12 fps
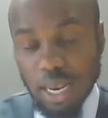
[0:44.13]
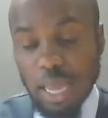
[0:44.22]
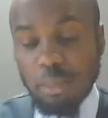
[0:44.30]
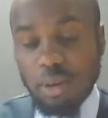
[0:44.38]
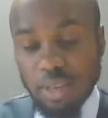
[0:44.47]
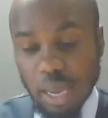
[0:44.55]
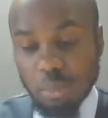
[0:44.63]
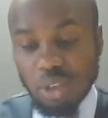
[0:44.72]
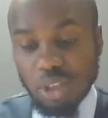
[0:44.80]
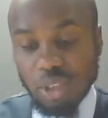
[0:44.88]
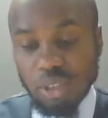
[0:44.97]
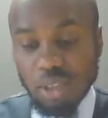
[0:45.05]
claimed
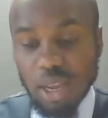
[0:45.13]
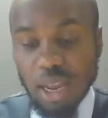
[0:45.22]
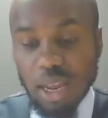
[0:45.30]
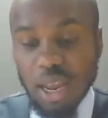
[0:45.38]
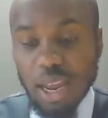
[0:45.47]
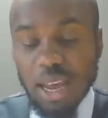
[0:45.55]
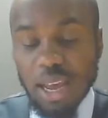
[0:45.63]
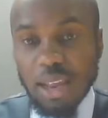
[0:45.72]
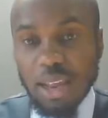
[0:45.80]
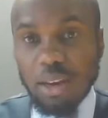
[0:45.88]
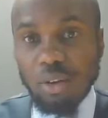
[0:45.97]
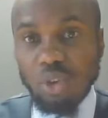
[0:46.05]
damages.
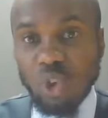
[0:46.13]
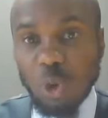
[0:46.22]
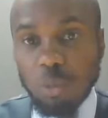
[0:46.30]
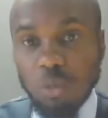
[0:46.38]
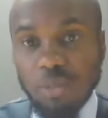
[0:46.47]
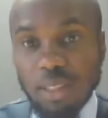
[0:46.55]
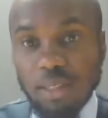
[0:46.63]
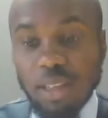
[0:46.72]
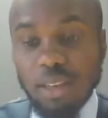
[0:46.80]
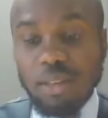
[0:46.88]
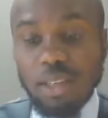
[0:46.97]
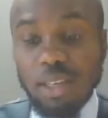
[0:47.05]
And on top of that,
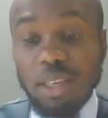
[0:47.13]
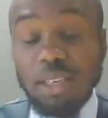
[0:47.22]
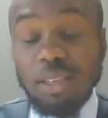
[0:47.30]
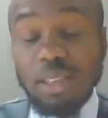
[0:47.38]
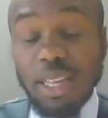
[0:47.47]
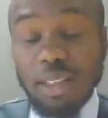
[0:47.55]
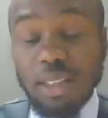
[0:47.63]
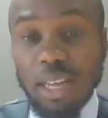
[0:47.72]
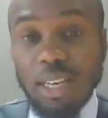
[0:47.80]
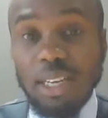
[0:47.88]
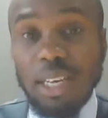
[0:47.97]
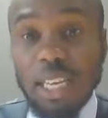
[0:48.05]
that he stated
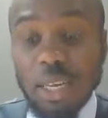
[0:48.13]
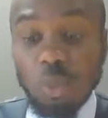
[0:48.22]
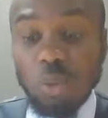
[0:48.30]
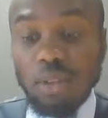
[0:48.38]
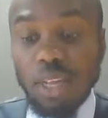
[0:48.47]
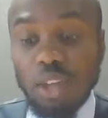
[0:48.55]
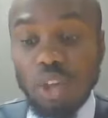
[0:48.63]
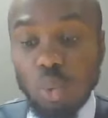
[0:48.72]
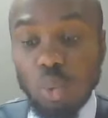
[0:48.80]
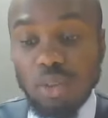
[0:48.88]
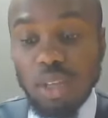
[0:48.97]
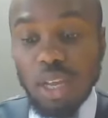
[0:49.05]
that he will then
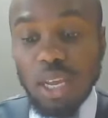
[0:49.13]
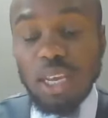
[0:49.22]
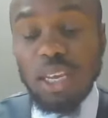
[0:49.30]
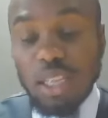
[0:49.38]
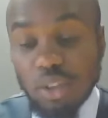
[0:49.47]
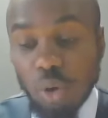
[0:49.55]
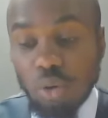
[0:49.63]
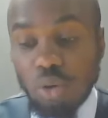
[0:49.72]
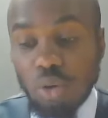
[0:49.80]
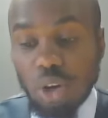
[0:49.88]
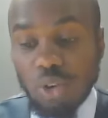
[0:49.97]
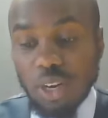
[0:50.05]
use his
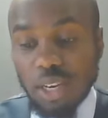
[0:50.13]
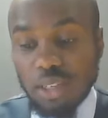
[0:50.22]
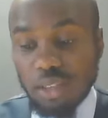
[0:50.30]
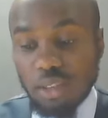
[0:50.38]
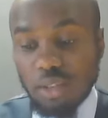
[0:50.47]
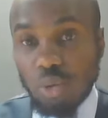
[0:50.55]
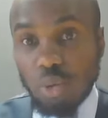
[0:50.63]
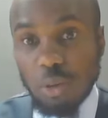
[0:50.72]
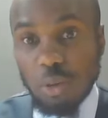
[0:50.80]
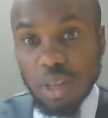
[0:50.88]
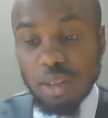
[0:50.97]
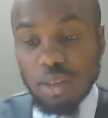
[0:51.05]
own contractors to
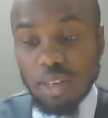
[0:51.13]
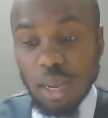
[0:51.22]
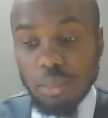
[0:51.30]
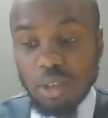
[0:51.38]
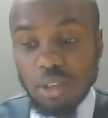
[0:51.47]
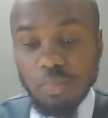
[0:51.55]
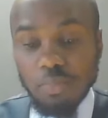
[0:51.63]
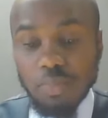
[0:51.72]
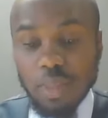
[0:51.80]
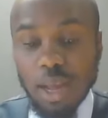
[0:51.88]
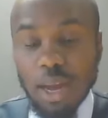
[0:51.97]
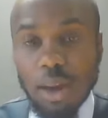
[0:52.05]
repair the damage,
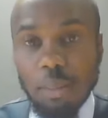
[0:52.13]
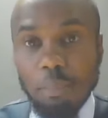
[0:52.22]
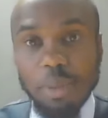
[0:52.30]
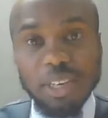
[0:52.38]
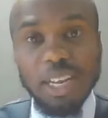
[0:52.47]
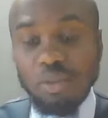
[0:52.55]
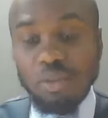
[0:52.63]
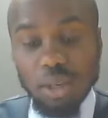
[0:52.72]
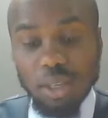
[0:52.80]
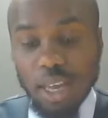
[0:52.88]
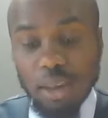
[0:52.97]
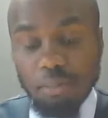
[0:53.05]
but has
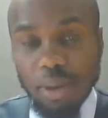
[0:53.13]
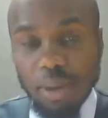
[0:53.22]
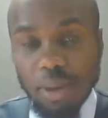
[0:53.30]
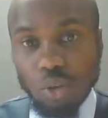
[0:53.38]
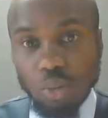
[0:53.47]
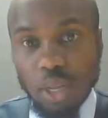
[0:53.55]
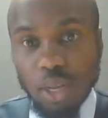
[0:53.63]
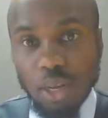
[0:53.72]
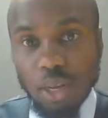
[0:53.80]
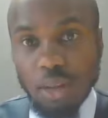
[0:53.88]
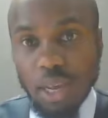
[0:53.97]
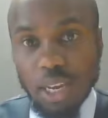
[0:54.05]
not came back to
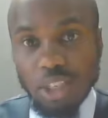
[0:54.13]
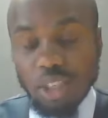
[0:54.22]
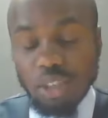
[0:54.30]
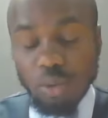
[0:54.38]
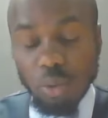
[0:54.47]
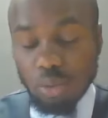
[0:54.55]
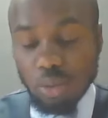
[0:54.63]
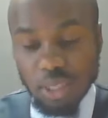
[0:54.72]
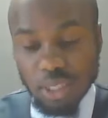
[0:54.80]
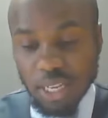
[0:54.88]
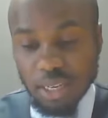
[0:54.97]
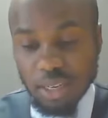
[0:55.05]
the agent or
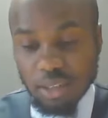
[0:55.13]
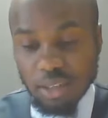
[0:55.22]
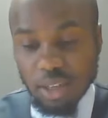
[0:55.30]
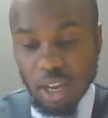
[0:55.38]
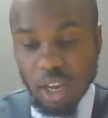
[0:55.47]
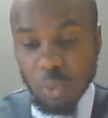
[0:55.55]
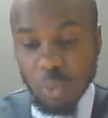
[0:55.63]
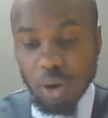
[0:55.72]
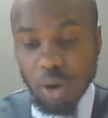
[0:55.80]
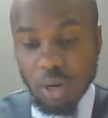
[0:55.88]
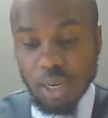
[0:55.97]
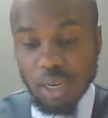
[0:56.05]
the tenant
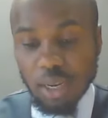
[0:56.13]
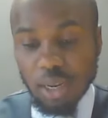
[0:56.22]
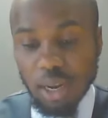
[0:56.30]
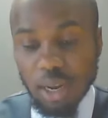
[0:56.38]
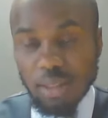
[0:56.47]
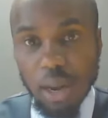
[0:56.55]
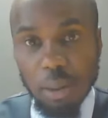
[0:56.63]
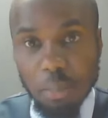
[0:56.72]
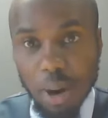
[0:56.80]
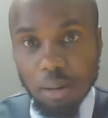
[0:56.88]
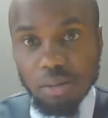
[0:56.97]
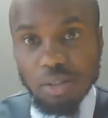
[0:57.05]
regarding the
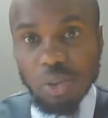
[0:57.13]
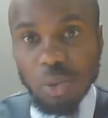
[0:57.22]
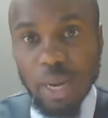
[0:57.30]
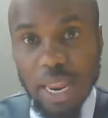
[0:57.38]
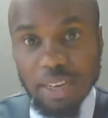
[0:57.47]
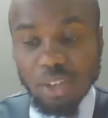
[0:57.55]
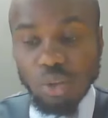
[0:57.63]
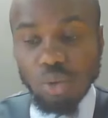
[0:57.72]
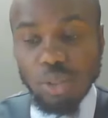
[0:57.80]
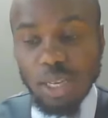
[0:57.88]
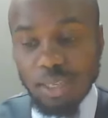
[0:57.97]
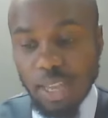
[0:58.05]
amounts relating
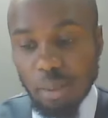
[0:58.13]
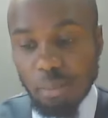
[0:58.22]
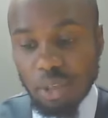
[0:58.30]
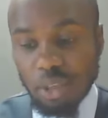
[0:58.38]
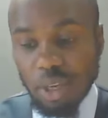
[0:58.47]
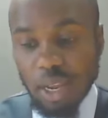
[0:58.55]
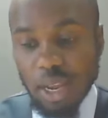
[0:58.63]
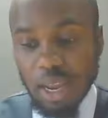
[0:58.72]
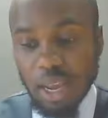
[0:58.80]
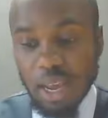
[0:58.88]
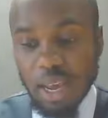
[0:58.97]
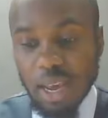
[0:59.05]
to the damage
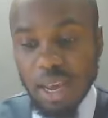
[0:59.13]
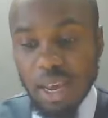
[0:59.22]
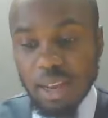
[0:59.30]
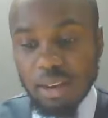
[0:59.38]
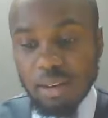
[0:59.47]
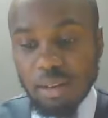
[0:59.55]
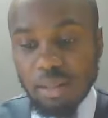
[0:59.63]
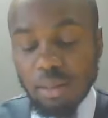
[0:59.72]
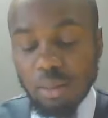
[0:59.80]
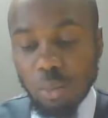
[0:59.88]
and